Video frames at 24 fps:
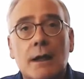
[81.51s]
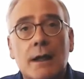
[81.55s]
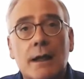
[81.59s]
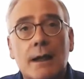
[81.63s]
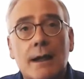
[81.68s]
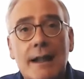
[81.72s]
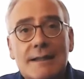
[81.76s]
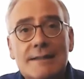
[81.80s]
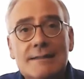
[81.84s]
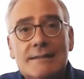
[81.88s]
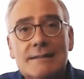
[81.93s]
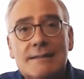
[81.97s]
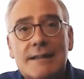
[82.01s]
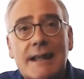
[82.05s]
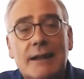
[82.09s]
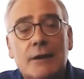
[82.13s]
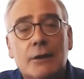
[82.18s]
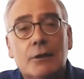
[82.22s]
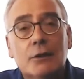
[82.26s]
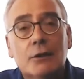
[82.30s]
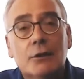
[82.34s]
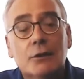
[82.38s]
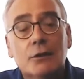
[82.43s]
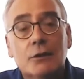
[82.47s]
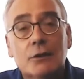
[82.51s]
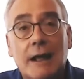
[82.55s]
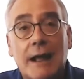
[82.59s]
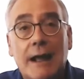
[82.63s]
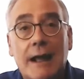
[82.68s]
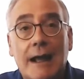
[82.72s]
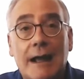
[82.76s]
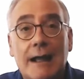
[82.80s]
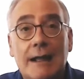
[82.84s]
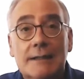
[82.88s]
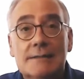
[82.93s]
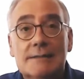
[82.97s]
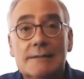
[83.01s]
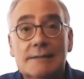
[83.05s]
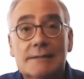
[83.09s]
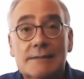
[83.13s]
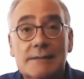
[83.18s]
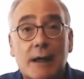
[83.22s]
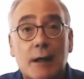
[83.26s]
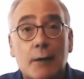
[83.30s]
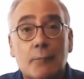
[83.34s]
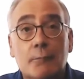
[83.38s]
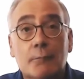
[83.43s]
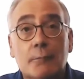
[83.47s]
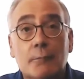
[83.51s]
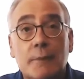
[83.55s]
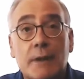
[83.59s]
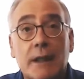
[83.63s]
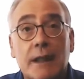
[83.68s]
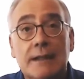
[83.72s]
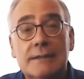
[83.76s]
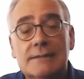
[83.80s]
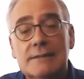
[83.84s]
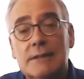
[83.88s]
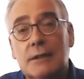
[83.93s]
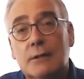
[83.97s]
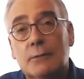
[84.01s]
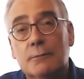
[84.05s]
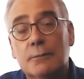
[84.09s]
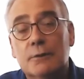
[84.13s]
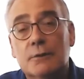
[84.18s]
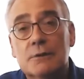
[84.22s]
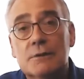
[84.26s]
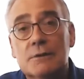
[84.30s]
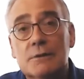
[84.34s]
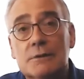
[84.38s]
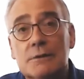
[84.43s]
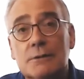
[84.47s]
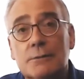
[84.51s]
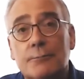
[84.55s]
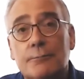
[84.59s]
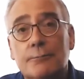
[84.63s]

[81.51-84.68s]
Let's take a look at some examples.